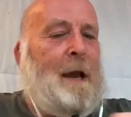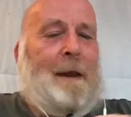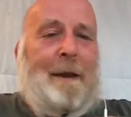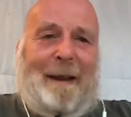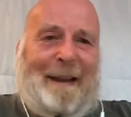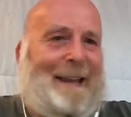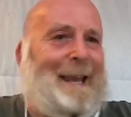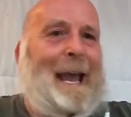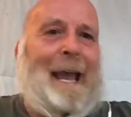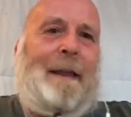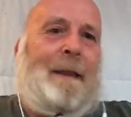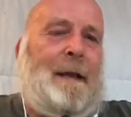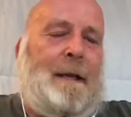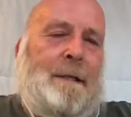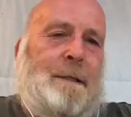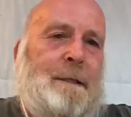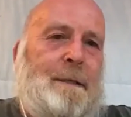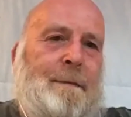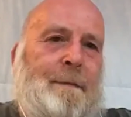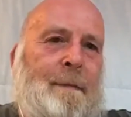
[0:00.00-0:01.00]
that get
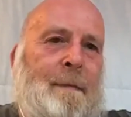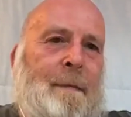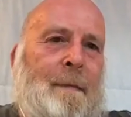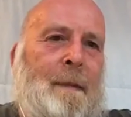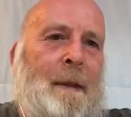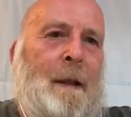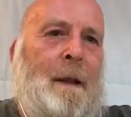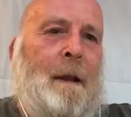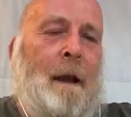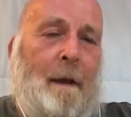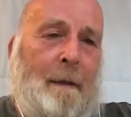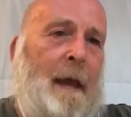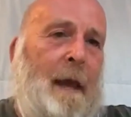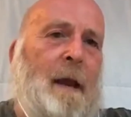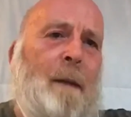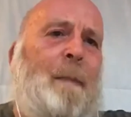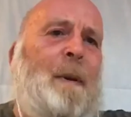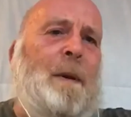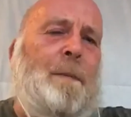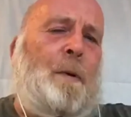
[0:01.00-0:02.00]
this, and they're
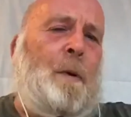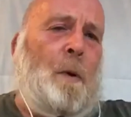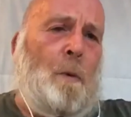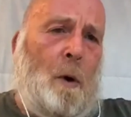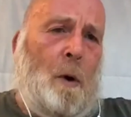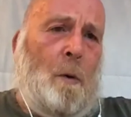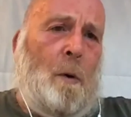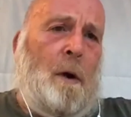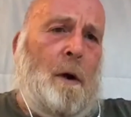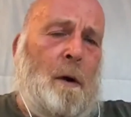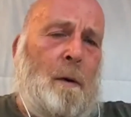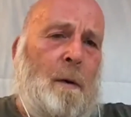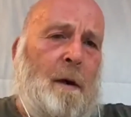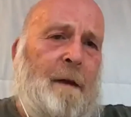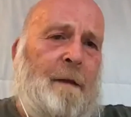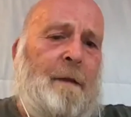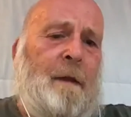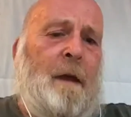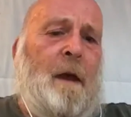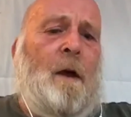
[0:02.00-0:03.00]
the people you want to work
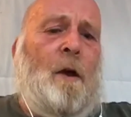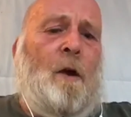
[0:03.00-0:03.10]
with.